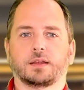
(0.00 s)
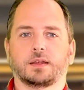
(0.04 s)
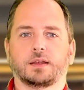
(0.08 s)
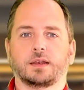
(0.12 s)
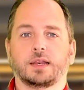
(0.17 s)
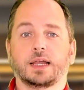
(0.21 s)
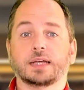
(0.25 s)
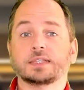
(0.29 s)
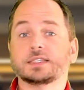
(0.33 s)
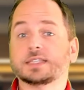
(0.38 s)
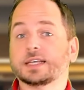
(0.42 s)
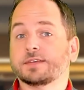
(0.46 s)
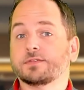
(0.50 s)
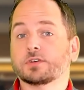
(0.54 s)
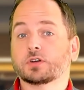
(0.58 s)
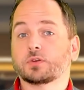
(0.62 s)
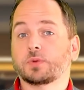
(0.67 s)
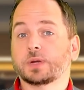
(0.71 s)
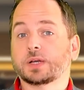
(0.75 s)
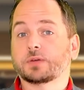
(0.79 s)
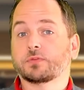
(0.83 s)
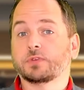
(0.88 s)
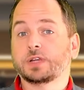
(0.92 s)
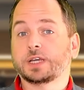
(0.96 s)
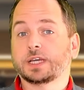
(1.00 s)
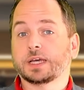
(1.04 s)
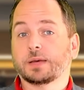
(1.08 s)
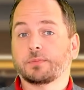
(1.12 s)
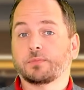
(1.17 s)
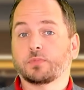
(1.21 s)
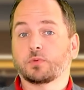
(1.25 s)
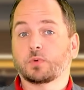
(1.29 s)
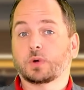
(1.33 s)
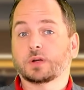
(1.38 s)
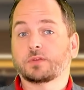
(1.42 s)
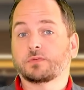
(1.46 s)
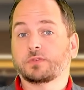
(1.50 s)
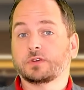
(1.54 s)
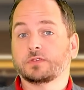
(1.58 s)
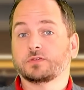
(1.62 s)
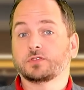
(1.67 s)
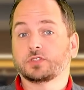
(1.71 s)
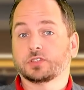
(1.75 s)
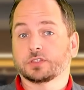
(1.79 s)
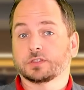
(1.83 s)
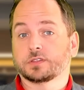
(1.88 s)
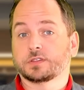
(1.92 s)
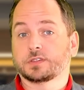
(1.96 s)
Let's have a quick recap of what we've
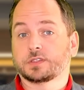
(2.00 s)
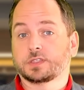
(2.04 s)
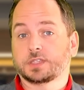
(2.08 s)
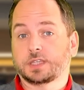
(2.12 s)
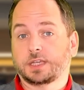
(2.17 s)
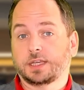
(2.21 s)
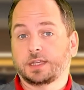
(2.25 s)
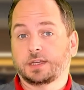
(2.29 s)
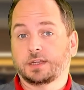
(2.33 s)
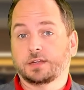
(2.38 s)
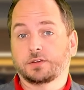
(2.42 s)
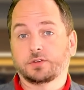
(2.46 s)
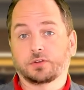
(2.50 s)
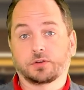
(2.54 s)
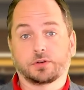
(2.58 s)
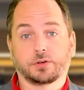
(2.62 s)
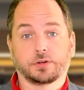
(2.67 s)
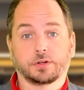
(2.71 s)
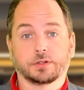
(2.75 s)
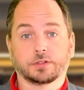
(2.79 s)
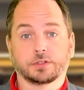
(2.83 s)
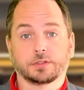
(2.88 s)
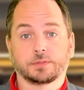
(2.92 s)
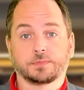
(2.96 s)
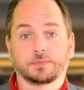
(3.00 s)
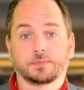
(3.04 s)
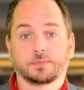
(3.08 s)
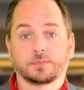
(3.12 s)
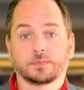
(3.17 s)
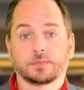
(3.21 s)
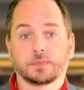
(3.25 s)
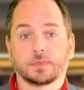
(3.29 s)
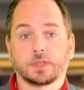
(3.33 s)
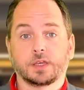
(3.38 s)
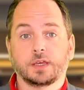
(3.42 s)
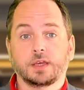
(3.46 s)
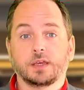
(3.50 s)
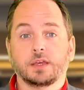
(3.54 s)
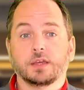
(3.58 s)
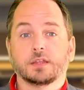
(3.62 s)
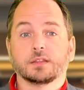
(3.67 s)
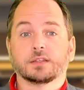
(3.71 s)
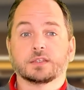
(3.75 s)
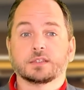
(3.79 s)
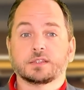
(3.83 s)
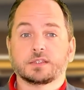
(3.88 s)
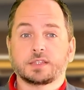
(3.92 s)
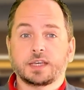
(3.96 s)
just seen and heard.
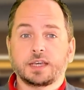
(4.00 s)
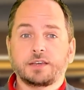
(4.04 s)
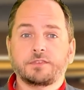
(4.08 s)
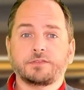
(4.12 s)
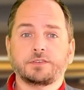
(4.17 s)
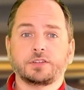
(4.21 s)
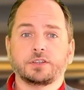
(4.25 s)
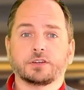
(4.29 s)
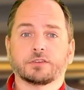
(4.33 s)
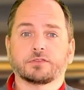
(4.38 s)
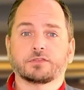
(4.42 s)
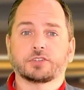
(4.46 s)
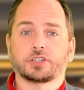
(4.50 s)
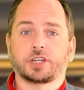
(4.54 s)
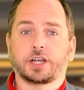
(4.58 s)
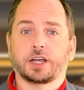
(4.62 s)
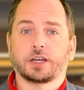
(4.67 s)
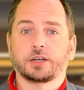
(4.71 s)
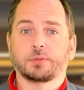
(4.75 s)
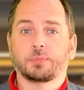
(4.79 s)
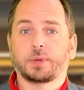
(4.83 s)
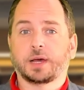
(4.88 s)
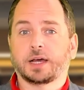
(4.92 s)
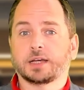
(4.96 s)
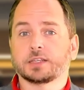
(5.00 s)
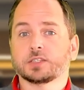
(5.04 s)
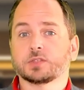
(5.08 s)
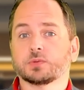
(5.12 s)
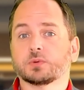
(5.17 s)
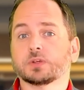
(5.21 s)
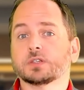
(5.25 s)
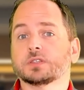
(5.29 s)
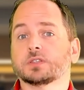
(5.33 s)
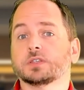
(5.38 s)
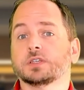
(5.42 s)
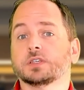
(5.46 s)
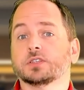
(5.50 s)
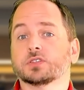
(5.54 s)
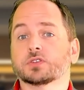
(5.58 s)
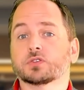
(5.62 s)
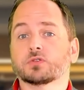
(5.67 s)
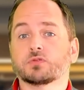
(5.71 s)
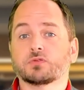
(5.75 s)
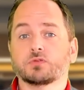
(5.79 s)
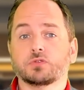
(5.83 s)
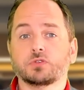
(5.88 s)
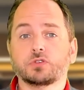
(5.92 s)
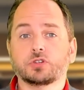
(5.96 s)
The safety of shared passwords is
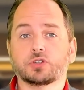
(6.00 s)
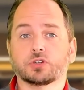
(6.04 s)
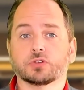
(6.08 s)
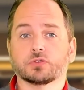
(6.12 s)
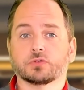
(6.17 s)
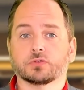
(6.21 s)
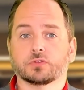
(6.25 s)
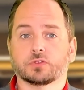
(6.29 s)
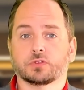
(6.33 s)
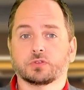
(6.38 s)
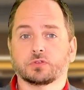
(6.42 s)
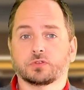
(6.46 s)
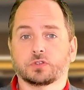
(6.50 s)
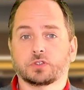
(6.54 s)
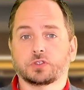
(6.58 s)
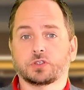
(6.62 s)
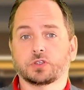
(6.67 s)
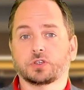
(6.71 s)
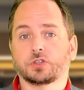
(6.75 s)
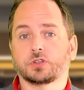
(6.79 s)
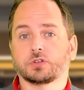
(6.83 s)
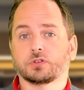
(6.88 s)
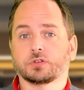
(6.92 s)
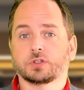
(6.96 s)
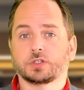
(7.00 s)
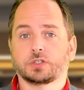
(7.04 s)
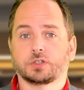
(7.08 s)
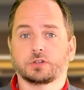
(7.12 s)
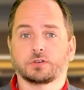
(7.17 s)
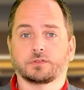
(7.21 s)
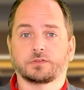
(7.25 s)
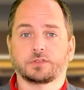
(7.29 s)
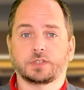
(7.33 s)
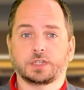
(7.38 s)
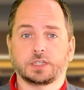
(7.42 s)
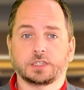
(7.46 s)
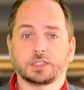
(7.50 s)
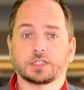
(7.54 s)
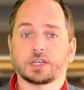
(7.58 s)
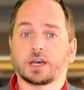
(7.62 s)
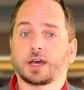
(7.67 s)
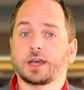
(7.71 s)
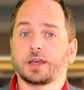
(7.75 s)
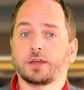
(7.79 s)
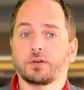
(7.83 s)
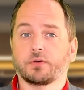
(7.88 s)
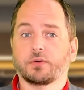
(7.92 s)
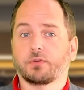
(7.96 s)
crucial to the security of the
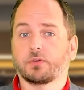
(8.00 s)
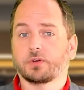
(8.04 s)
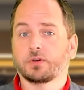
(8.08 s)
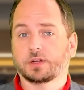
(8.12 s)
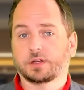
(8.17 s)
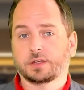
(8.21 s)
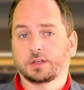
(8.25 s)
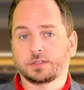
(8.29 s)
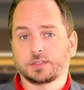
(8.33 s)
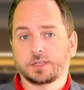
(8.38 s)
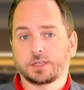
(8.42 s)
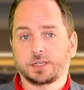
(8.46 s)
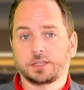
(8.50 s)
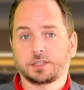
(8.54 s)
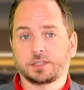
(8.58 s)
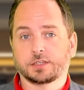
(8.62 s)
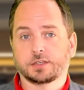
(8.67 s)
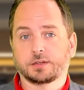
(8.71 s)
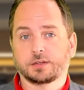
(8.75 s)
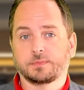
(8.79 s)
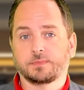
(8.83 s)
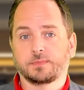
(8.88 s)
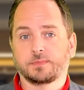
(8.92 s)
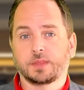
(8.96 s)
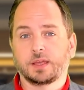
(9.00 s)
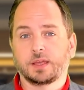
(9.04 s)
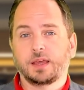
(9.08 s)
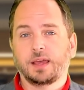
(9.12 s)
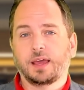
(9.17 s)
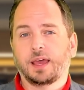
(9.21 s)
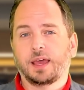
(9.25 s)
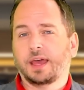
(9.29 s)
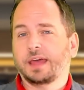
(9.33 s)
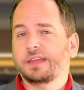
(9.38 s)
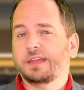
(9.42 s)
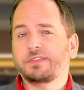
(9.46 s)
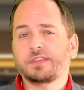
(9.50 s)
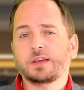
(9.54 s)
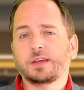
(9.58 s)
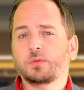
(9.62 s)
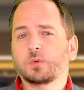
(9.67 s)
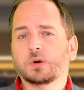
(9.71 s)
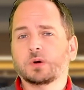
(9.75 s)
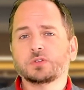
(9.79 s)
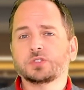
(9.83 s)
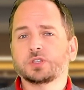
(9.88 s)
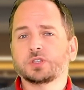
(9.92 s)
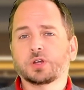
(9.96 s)
entire organization, and they
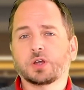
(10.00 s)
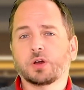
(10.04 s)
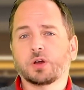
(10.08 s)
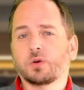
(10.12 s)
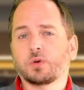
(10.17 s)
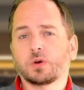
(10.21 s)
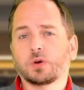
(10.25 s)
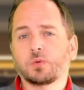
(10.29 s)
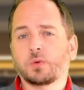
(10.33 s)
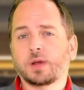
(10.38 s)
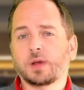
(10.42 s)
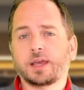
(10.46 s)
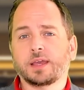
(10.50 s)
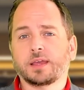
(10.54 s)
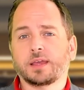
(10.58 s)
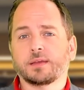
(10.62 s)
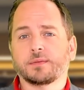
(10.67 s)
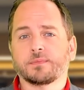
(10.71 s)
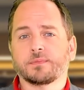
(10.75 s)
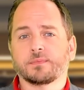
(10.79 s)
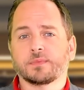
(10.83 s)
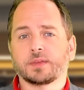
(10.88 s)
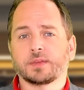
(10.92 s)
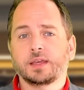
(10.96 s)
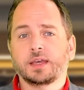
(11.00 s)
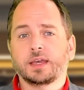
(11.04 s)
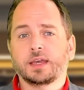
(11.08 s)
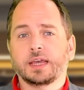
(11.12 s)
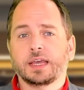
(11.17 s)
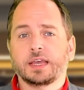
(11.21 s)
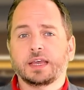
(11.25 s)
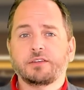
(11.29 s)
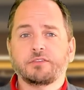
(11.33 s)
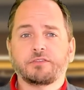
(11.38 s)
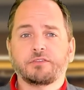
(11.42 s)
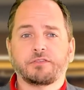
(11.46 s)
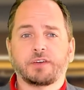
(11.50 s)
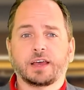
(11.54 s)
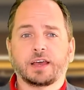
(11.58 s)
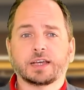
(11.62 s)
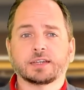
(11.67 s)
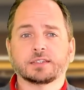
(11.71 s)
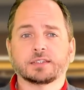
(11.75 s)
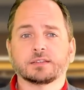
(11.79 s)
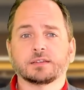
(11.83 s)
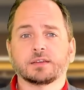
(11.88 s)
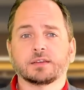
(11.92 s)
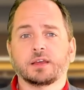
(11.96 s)
won't go away. In
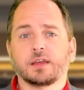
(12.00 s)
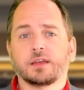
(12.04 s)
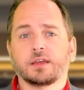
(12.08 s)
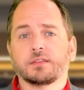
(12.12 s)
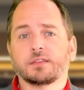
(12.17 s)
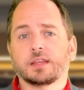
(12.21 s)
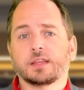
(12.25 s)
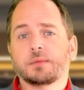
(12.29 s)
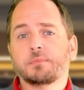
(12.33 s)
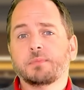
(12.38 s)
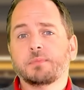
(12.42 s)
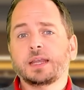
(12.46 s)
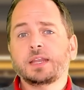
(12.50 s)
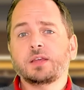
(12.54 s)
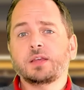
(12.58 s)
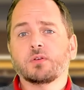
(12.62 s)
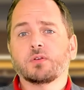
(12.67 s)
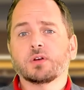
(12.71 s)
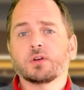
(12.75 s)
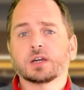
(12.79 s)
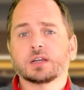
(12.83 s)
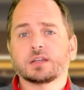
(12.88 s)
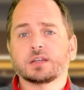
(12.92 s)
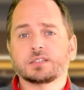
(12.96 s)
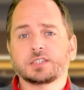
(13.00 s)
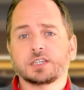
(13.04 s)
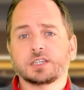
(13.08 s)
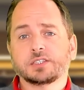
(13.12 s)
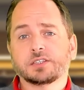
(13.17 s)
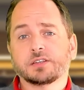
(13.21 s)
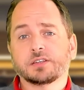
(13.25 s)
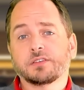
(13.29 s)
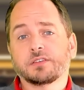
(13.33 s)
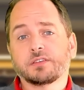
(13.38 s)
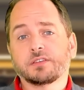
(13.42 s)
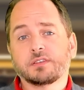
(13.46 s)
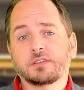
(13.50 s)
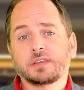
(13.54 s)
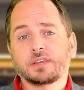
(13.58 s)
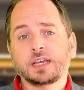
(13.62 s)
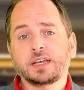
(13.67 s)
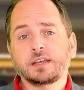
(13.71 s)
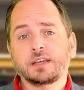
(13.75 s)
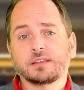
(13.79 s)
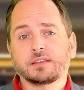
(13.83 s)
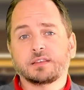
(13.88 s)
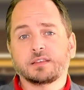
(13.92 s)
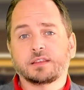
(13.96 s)
fact, that many organizations
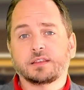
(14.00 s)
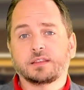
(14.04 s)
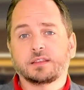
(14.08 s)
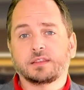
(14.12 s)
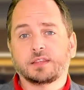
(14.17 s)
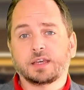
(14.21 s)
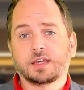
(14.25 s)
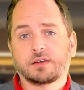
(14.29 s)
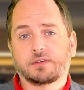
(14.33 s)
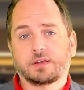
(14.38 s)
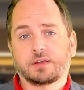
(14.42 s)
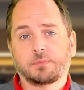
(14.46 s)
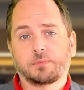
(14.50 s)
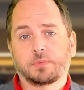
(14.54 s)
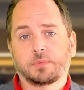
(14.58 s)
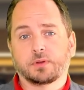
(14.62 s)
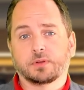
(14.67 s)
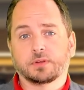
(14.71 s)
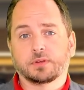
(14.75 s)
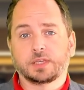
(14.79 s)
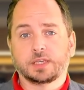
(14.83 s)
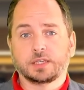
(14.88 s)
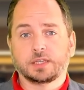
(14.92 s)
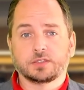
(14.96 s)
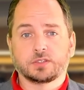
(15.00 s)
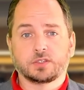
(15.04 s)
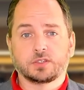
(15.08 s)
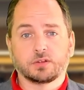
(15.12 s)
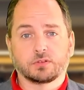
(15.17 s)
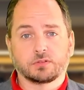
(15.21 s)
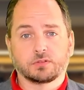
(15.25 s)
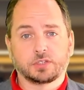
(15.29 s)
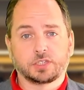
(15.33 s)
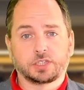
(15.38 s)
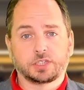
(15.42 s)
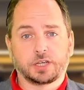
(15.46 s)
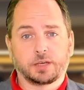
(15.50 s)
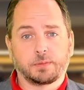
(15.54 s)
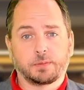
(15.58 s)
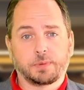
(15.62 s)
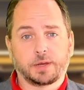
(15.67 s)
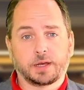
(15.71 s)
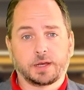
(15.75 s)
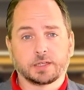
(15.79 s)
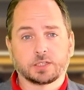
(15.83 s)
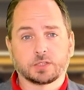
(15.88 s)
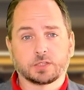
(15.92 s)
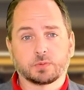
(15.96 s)
think their employees don't share
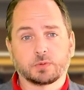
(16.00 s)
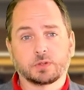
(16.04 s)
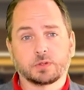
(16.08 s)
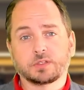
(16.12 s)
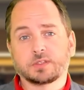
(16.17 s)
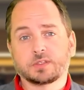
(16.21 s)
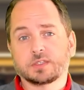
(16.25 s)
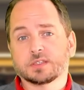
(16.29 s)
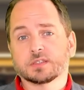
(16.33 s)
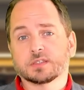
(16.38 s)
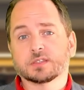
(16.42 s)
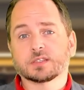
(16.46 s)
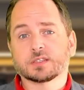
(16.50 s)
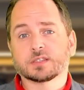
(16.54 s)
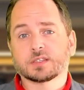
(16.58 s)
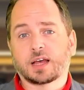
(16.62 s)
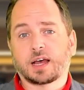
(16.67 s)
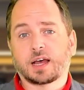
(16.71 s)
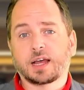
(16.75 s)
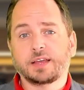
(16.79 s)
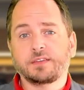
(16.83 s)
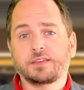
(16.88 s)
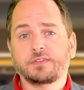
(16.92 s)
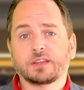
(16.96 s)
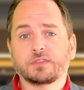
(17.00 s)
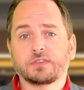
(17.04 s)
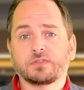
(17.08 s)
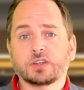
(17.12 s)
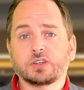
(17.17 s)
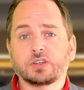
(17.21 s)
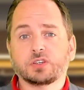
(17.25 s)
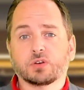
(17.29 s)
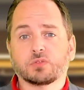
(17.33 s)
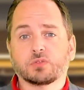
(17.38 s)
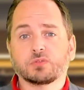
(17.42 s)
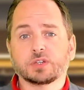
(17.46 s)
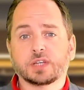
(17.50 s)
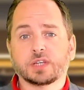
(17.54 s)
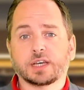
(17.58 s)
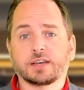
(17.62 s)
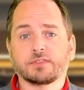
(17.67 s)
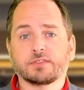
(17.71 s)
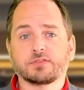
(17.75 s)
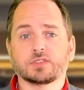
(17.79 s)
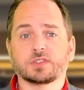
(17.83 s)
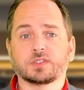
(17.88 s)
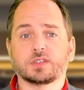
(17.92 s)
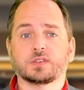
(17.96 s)
passwords is a sign that they don't
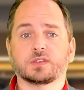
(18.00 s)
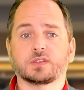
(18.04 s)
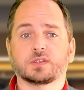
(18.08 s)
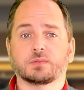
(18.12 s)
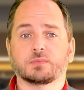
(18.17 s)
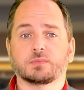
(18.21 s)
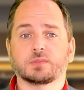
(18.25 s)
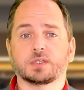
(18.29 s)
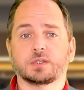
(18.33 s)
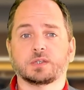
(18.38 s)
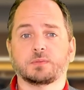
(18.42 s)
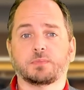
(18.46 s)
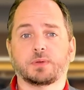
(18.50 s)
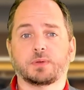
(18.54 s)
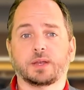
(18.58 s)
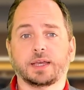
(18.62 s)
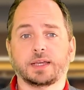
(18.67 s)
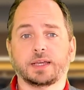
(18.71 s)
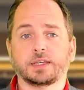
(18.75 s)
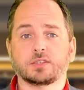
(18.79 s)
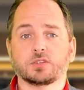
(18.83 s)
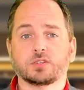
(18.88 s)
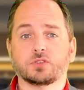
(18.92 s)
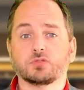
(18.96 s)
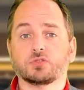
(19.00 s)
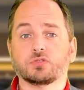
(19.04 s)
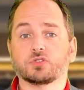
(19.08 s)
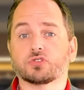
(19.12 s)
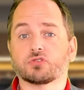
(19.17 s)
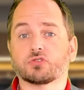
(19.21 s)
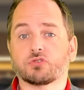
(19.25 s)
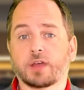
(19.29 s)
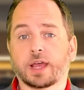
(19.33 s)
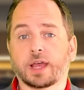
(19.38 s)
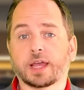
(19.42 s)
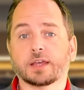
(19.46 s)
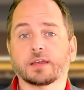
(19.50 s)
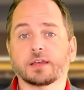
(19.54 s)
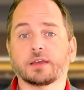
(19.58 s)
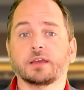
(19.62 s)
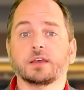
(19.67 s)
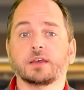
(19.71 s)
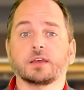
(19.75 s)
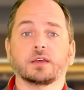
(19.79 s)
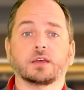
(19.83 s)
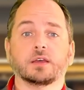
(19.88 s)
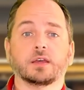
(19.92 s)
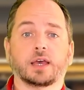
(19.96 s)
have systems in place to track
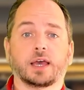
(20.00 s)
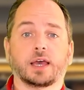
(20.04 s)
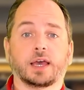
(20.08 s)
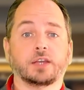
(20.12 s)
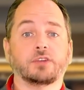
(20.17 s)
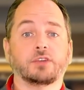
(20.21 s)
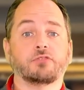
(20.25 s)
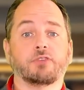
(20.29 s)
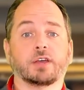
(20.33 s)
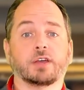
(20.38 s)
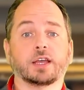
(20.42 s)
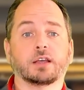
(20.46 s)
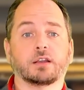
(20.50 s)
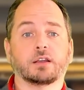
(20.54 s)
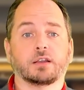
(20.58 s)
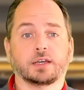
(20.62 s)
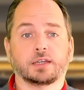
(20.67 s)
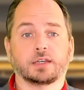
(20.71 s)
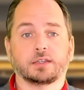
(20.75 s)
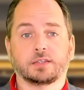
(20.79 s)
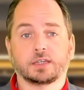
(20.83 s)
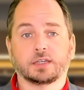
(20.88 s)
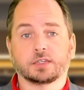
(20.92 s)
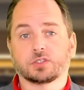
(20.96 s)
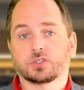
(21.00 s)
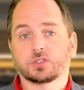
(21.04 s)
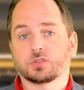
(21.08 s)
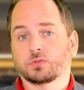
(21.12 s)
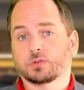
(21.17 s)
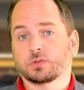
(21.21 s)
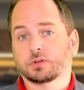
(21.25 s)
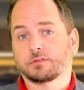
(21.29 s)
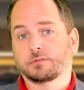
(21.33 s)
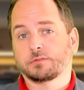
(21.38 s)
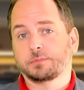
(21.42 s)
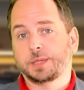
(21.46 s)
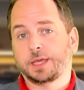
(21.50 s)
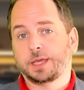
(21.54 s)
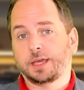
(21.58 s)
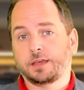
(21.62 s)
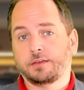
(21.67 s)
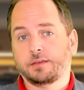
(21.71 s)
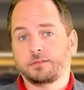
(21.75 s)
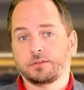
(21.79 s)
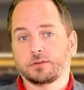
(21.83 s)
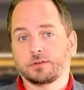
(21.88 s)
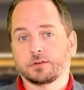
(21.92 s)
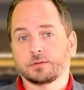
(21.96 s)
and regulate that sort of
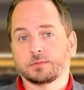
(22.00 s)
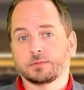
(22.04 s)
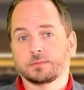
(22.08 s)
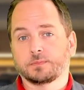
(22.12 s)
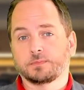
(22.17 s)
behavior.